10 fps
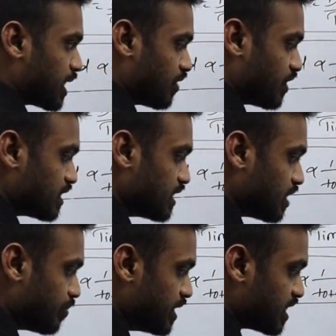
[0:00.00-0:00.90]
per hour,
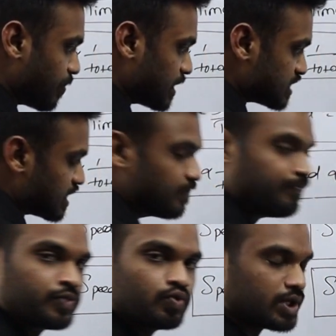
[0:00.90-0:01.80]
here meter per second.
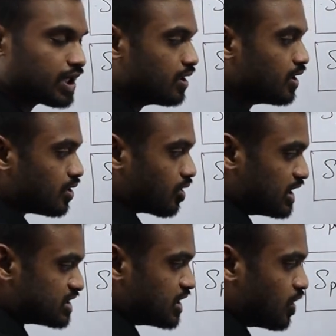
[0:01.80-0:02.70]
Okay, now
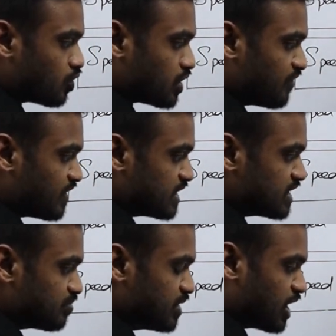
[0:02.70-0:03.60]
let's see how to convert
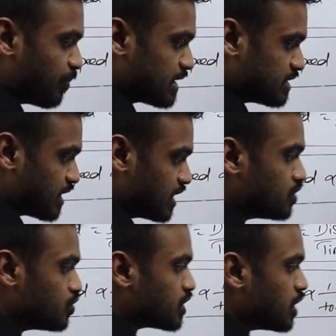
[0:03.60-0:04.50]
this meter per
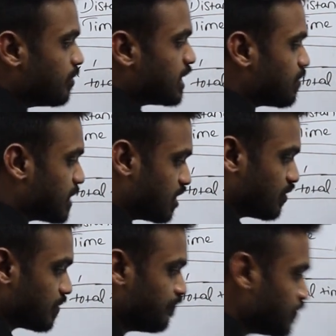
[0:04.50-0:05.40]
second to kilometer per
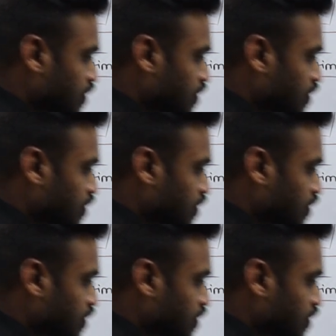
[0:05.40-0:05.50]
hour.